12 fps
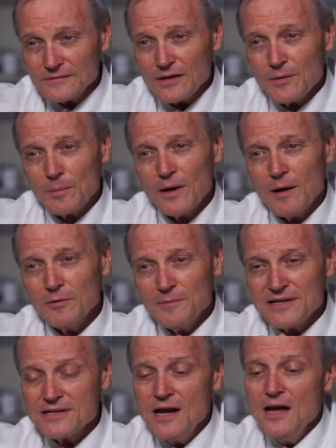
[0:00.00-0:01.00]
The problem
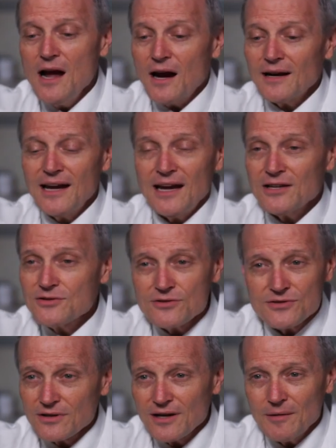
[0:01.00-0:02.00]
is our
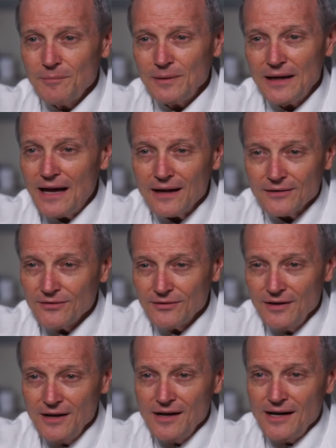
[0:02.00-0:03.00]
cancers are
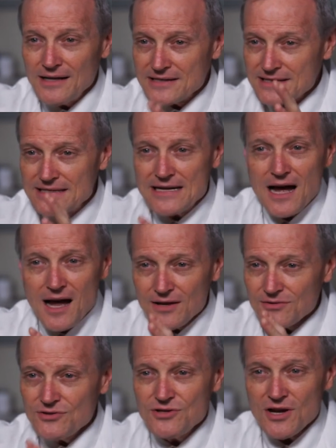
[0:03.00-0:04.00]
complex. It's
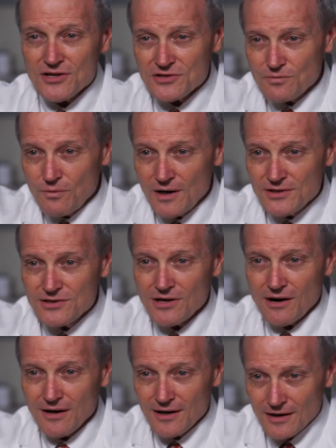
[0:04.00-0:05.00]
not just one
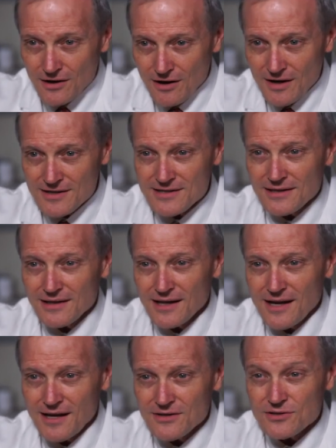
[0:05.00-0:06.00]
target causing the
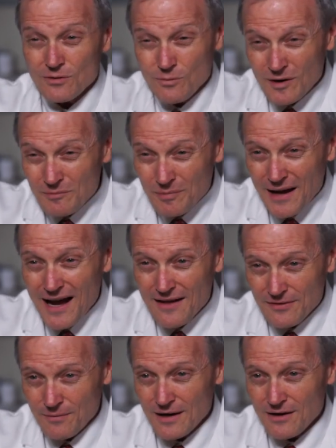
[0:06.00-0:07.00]
cancer, one
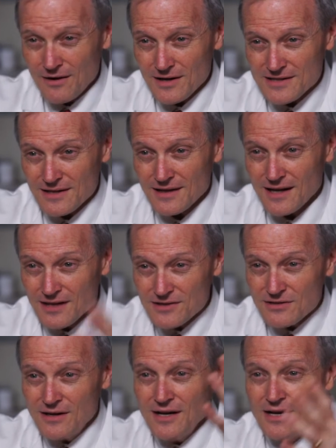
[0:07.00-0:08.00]
pathway causing the
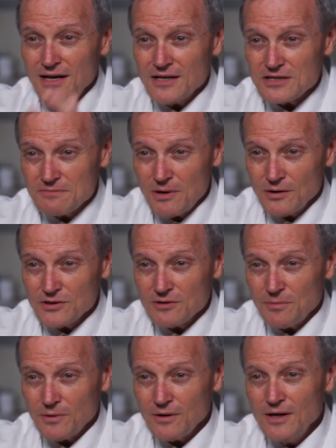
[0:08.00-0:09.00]
cancer. It's
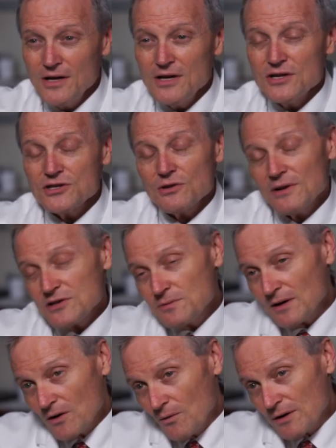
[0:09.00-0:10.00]
multiple. So as
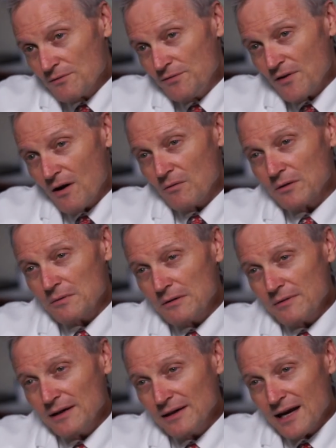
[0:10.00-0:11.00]
we are going forward, we
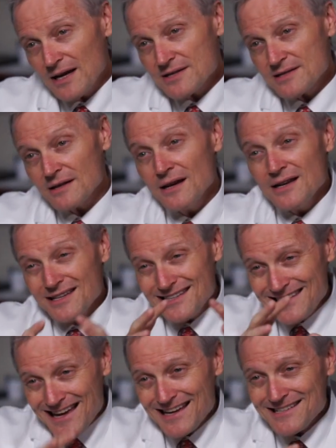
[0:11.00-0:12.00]
realize that
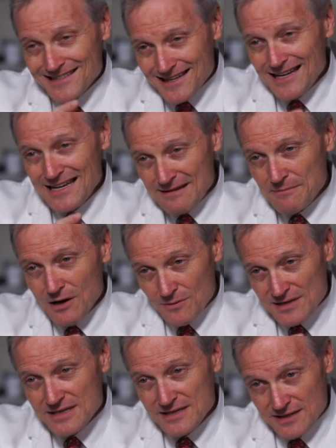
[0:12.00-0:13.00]
yes,
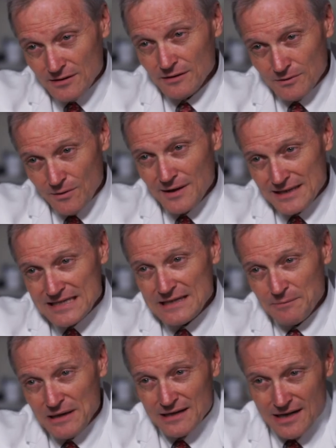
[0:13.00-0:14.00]
chemo is still going
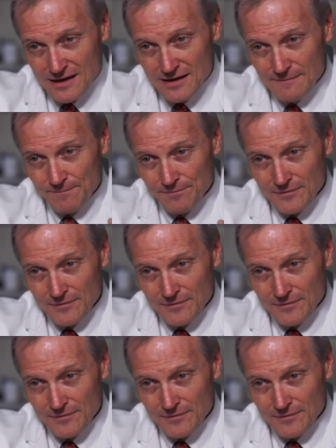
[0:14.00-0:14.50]
to be needed.